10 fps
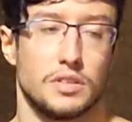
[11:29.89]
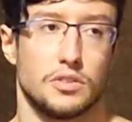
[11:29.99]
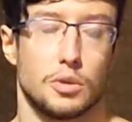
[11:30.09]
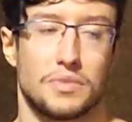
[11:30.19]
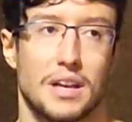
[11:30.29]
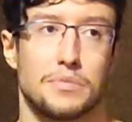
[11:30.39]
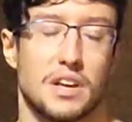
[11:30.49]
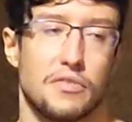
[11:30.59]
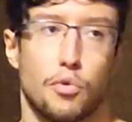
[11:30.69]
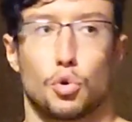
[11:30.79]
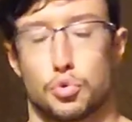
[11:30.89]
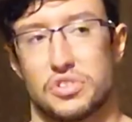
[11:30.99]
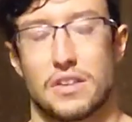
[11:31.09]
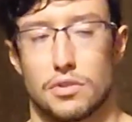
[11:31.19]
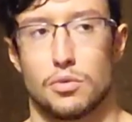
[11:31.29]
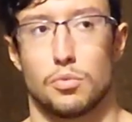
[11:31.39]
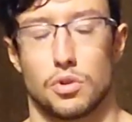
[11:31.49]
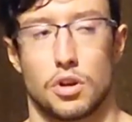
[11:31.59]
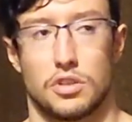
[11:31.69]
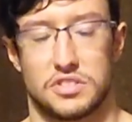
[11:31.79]
sometimes you have 4 to
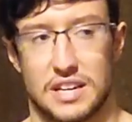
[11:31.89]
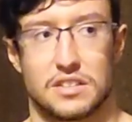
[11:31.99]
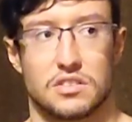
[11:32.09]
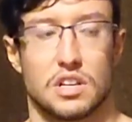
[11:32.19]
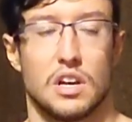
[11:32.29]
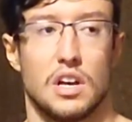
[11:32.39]
7 sets,